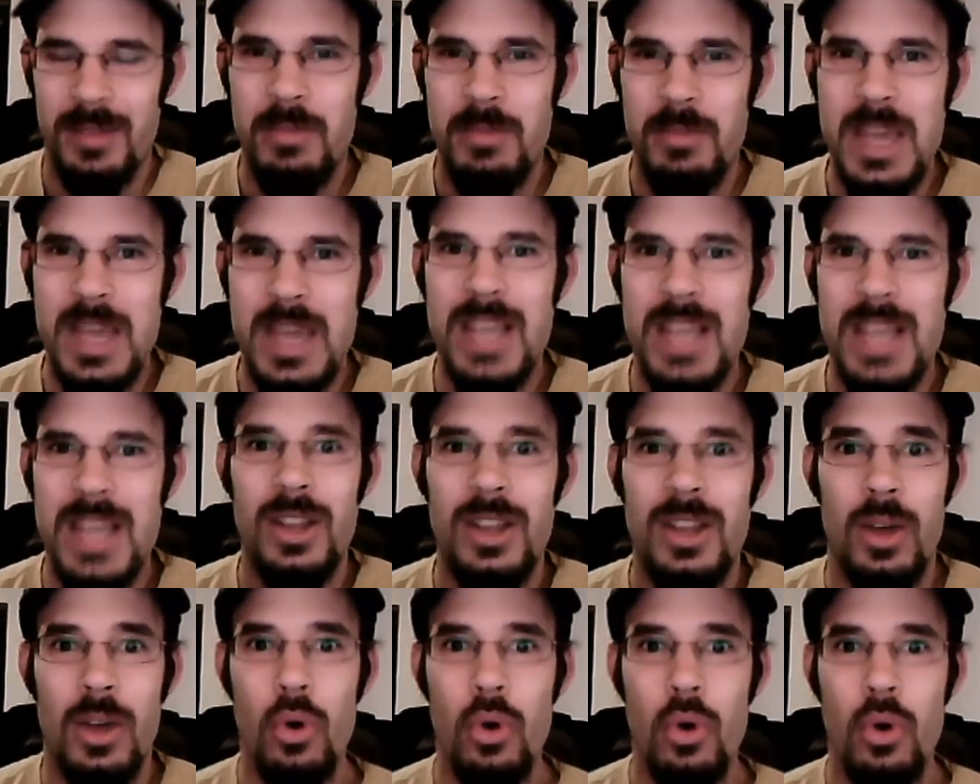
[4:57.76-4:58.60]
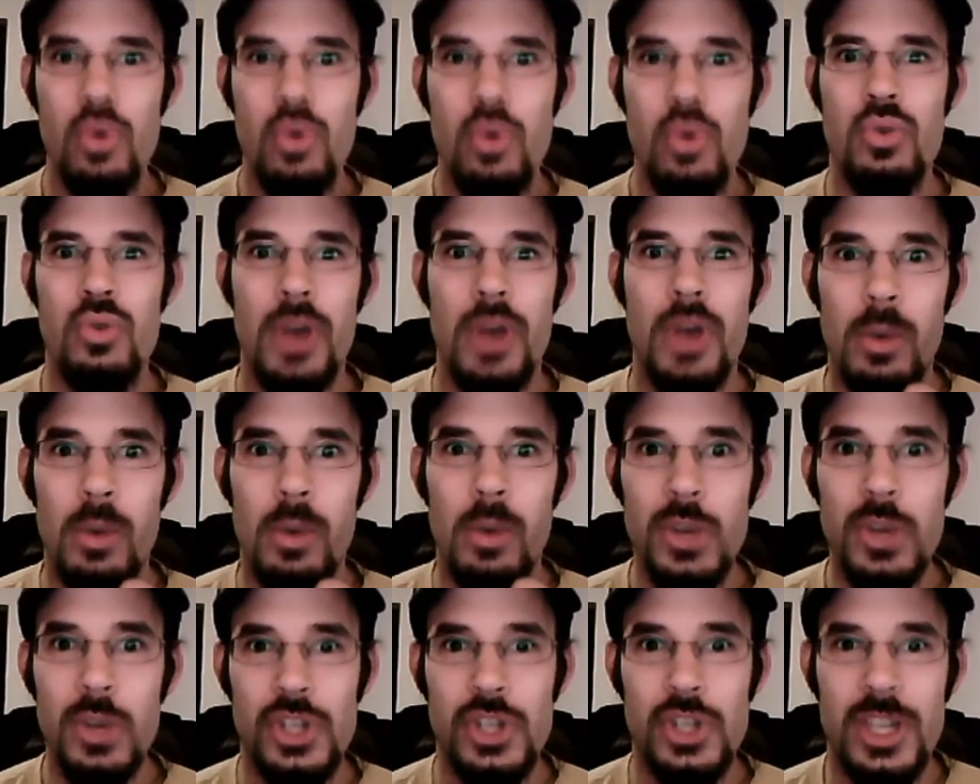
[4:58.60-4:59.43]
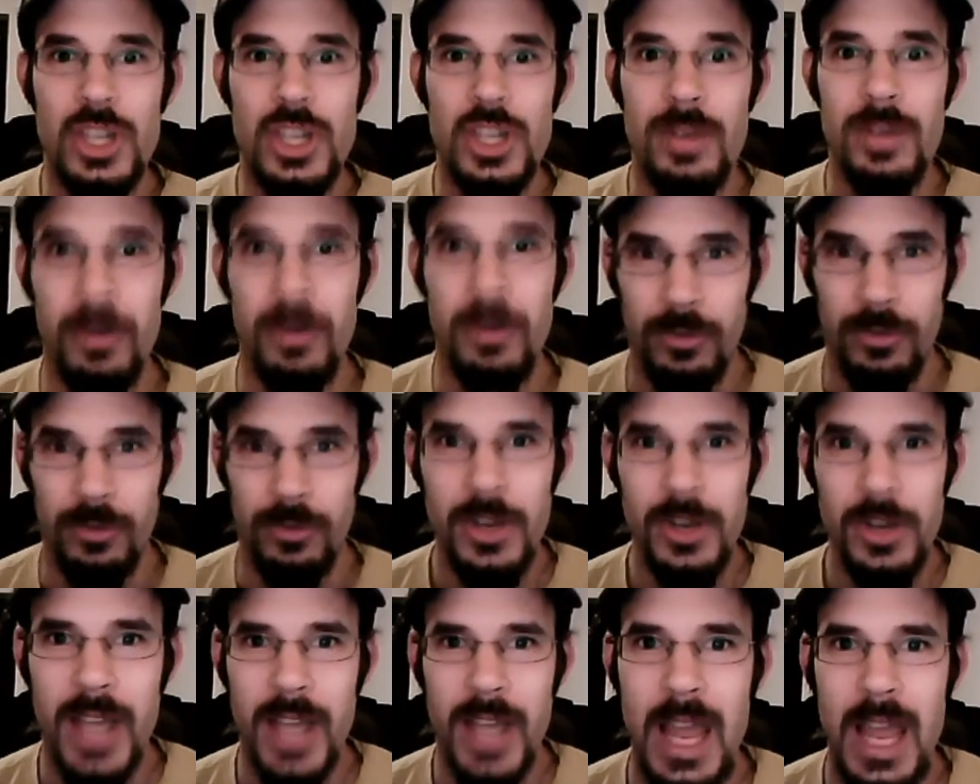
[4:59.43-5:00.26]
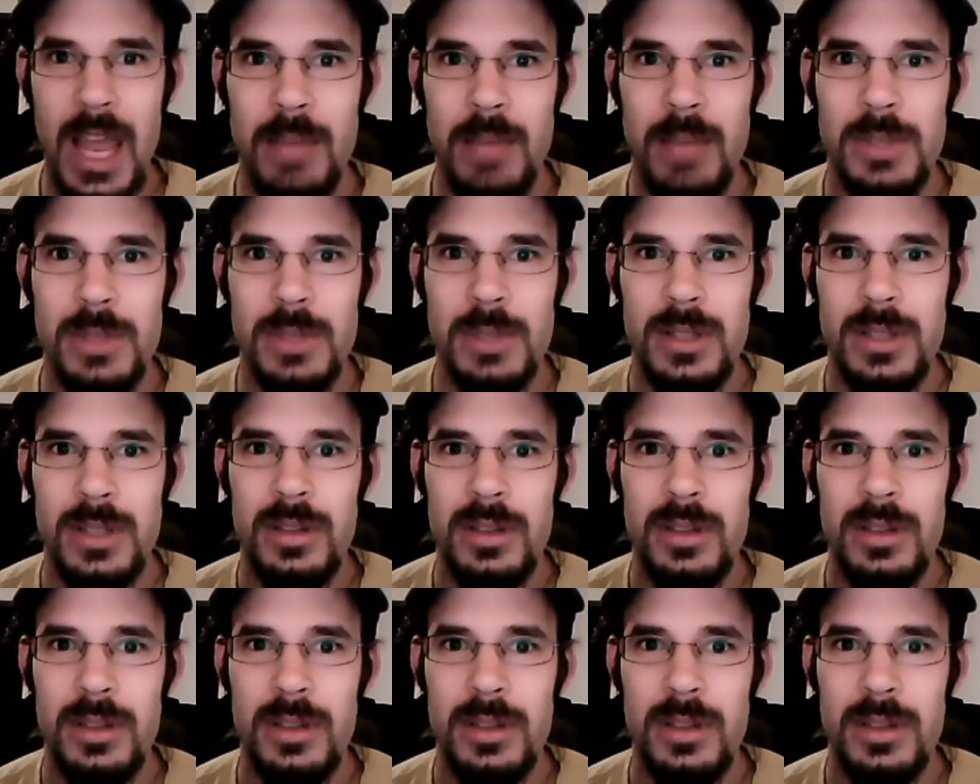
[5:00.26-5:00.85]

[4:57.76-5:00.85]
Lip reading: mean, ooh, we should give you free games.